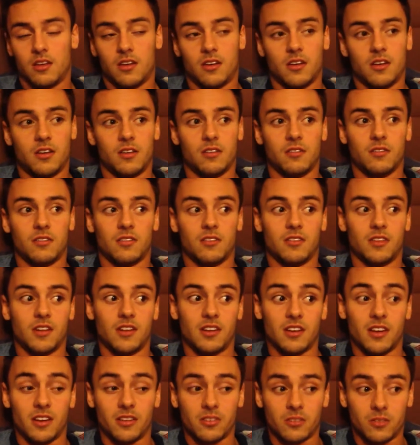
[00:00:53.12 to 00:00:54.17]
I
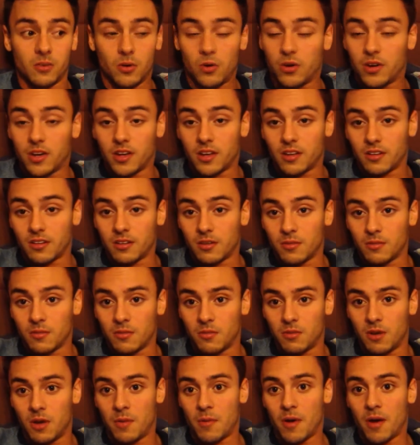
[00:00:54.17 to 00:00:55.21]
didn't like talking
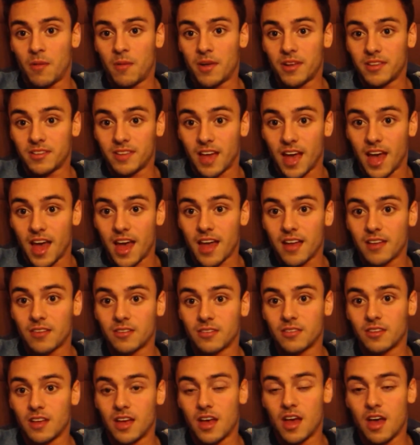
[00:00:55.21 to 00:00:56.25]
about my dad
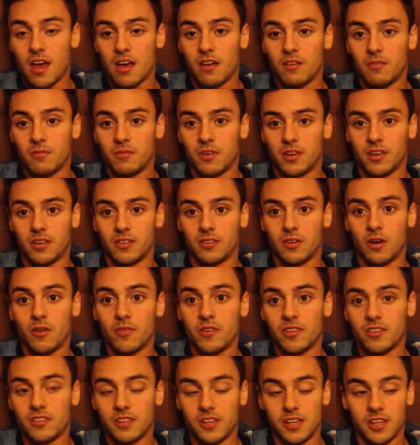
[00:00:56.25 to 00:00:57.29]
because
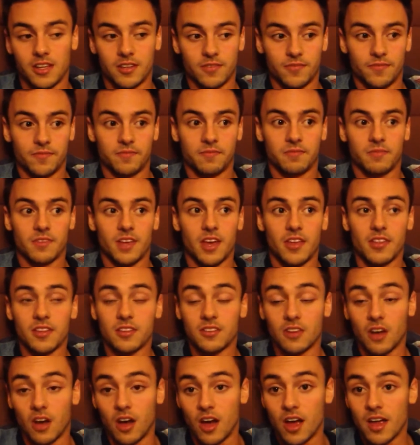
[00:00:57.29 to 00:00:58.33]
obviously at the
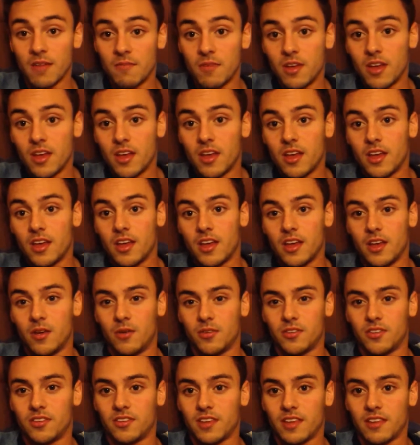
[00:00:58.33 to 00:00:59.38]
time it
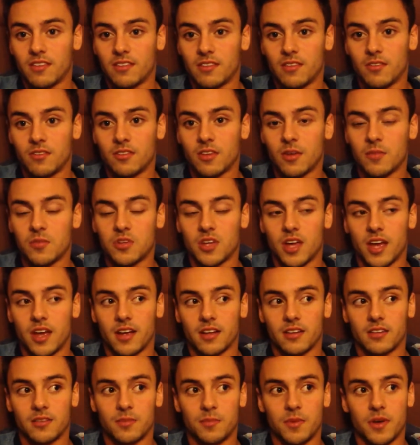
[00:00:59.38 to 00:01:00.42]
was a sensitive subject.